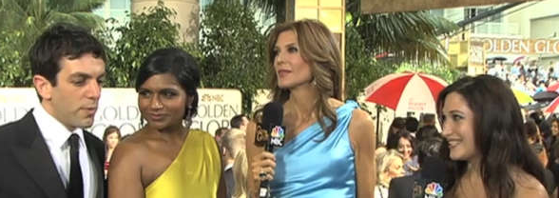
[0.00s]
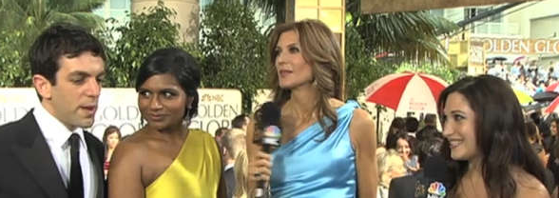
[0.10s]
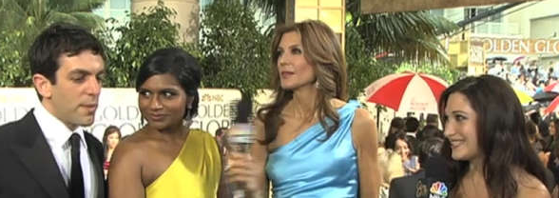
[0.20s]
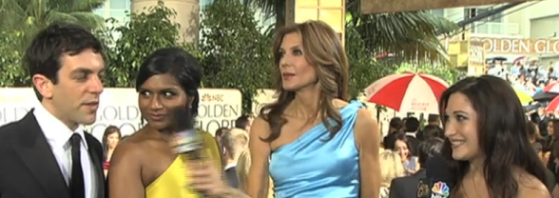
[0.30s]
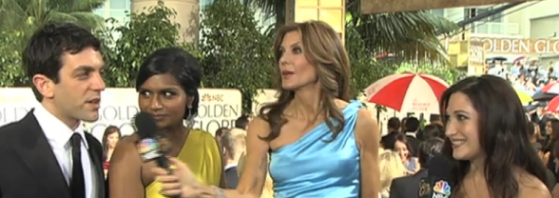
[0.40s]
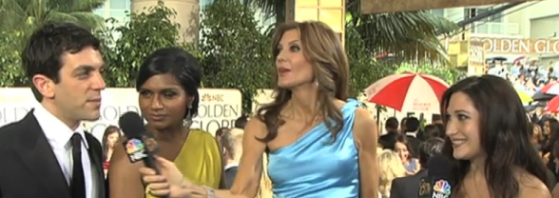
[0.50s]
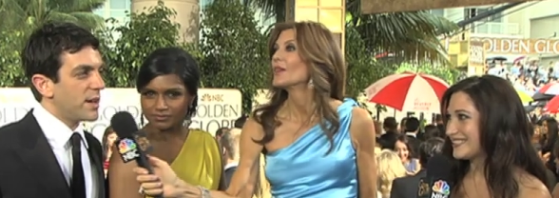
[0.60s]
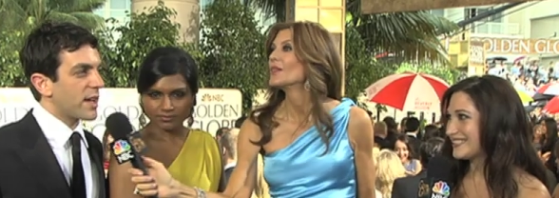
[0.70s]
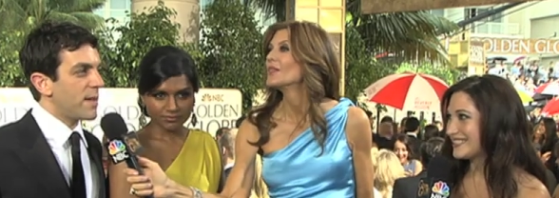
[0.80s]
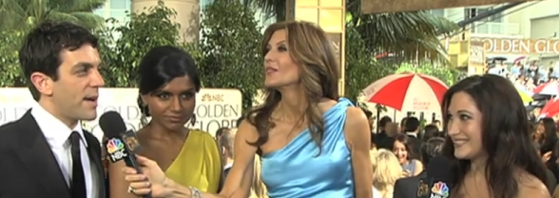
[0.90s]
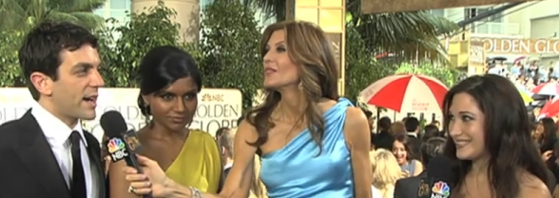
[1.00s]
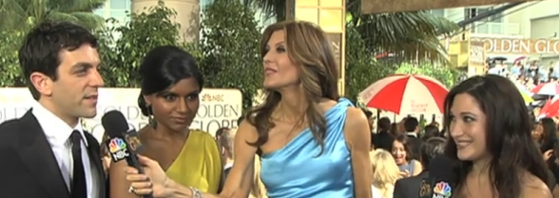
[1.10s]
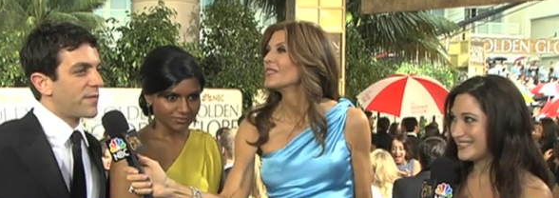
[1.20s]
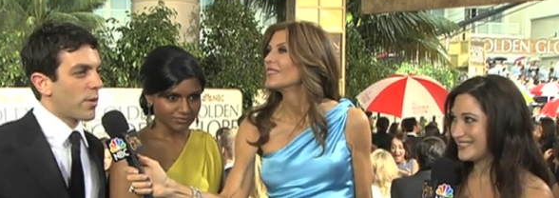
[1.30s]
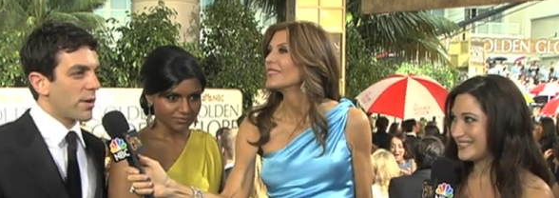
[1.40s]
Speaker 1: we both communicate back
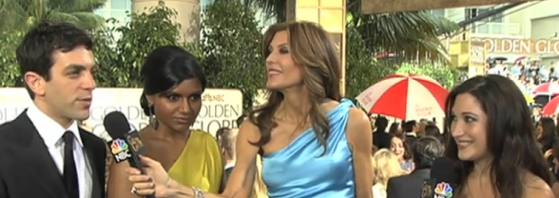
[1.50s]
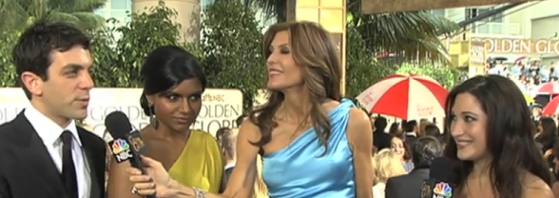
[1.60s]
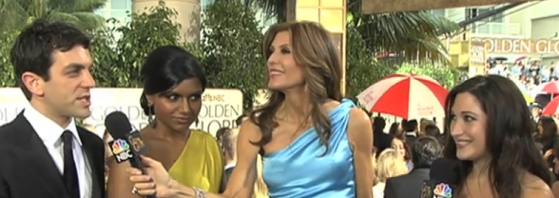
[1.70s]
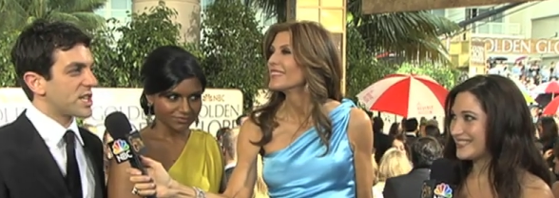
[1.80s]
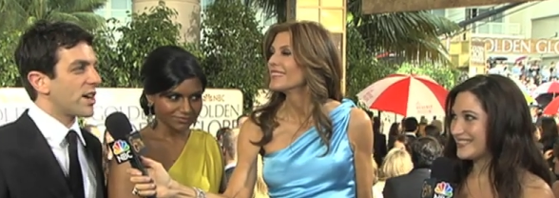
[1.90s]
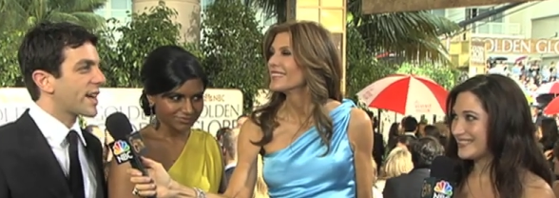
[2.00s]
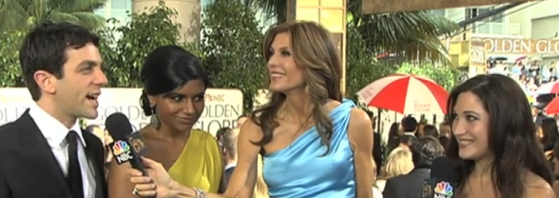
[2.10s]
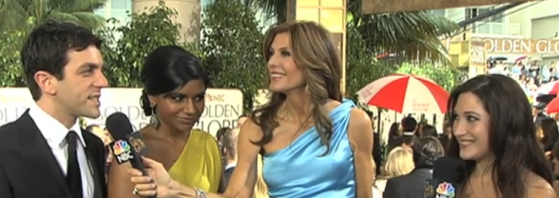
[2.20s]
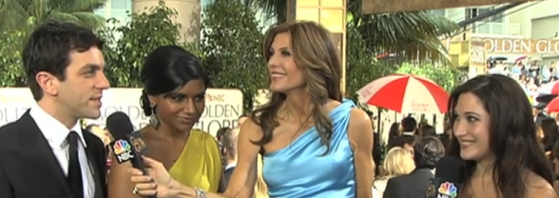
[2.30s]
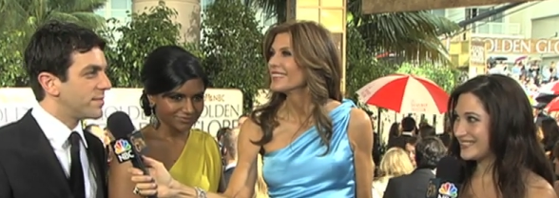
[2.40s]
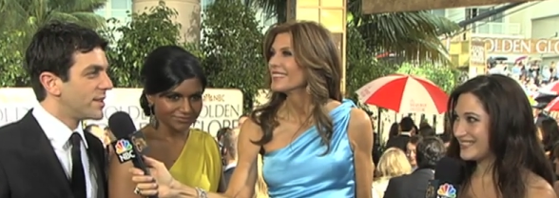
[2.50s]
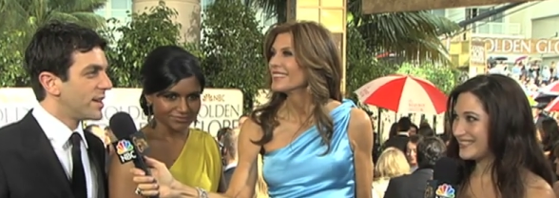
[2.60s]
and forth with sarcasm.